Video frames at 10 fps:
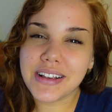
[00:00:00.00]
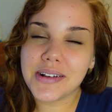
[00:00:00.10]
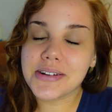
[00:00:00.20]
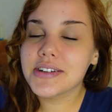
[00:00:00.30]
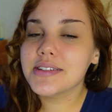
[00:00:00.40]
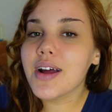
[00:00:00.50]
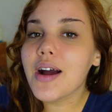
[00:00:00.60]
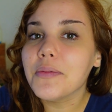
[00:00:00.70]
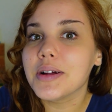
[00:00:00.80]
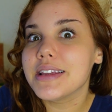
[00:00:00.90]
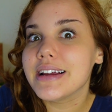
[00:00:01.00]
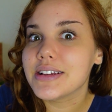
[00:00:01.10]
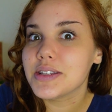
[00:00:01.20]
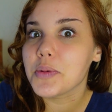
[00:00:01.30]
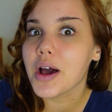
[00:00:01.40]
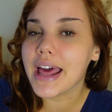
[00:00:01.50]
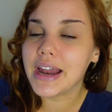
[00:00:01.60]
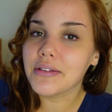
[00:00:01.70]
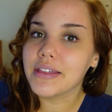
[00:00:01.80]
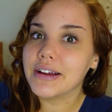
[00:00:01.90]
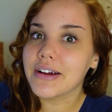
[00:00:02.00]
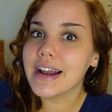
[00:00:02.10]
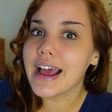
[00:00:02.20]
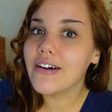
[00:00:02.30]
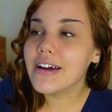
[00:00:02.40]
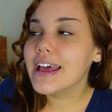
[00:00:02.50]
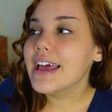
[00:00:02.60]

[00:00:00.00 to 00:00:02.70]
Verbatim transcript: So she's not wanting to spawn, I don't think, right now.